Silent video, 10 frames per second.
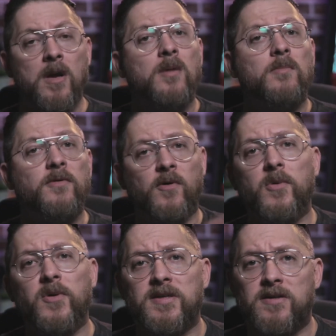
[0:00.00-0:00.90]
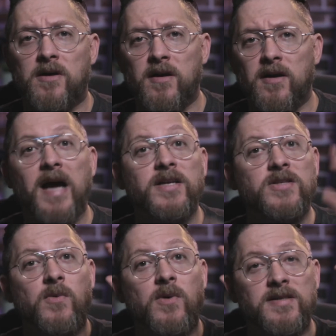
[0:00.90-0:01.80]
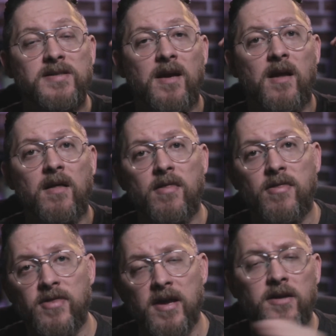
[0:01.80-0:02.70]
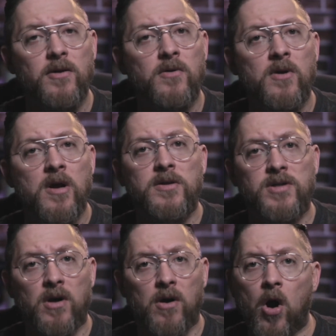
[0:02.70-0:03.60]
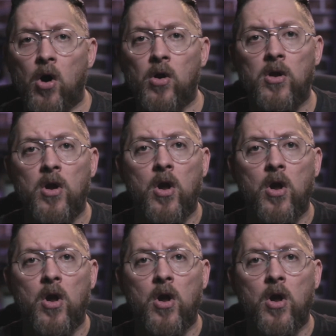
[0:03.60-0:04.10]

Before we get started, I just wanted to say thank you to all